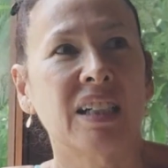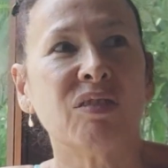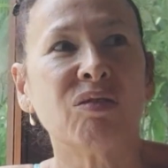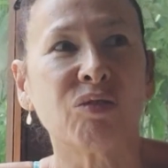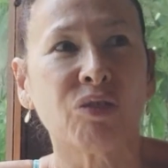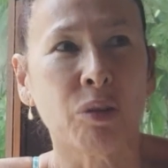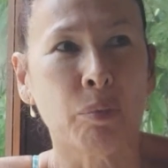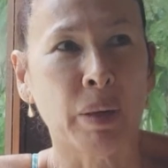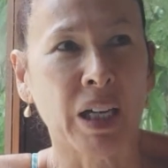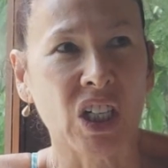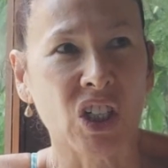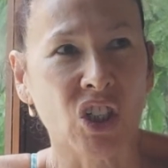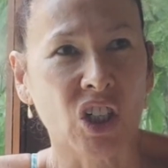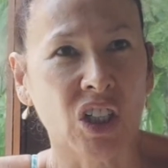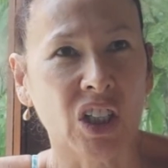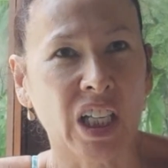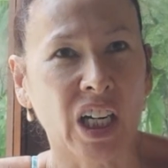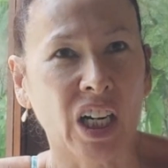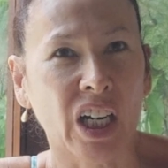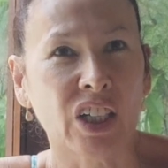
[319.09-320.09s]

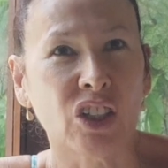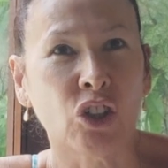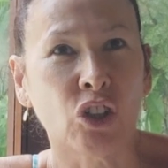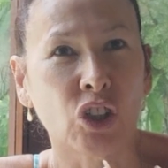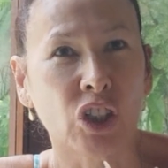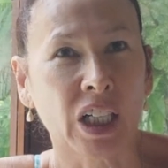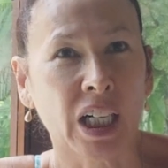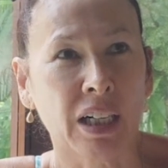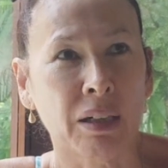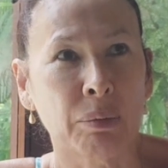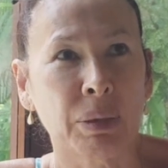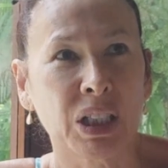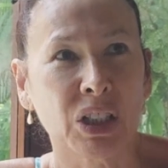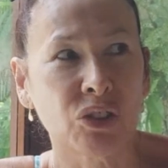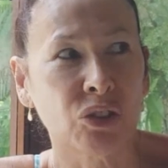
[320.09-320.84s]
information that I got coming